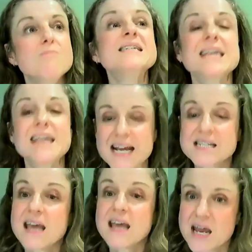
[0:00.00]

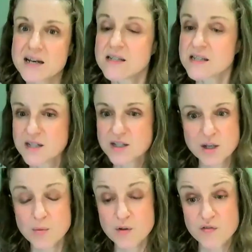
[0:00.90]
mitigate against
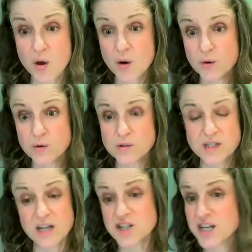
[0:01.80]
some of
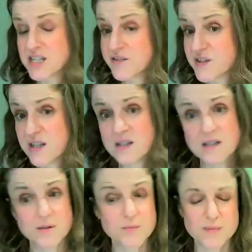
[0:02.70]
those digestive
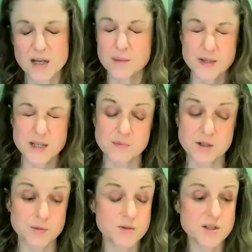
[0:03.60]
system
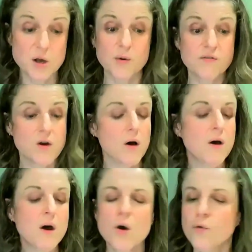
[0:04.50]
symptoms. So we've
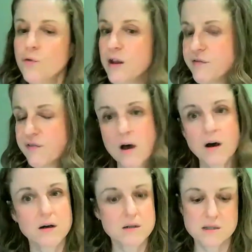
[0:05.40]
got
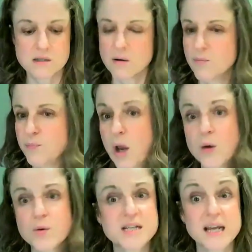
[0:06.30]
reflux,
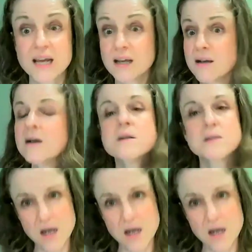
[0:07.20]
bloating,